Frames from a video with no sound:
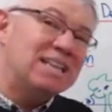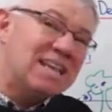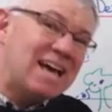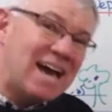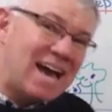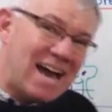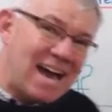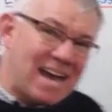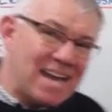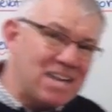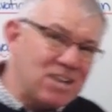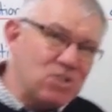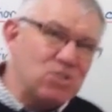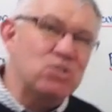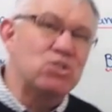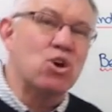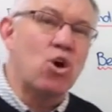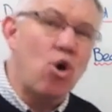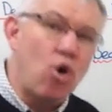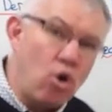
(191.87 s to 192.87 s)
and the
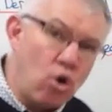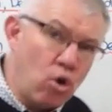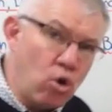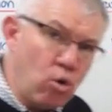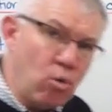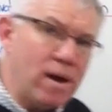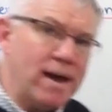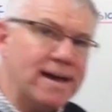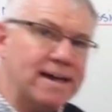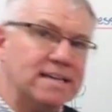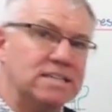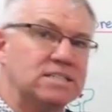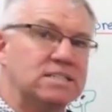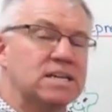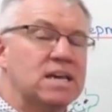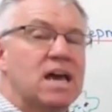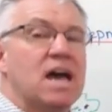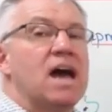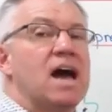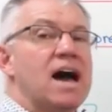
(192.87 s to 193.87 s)
angles
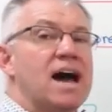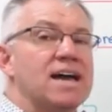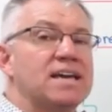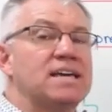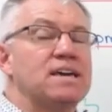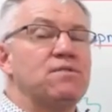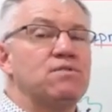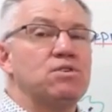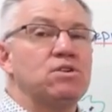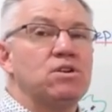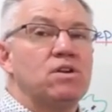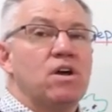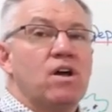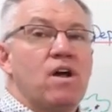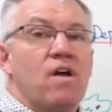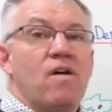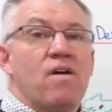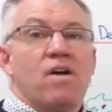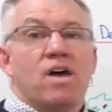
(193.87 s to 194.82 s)
always are given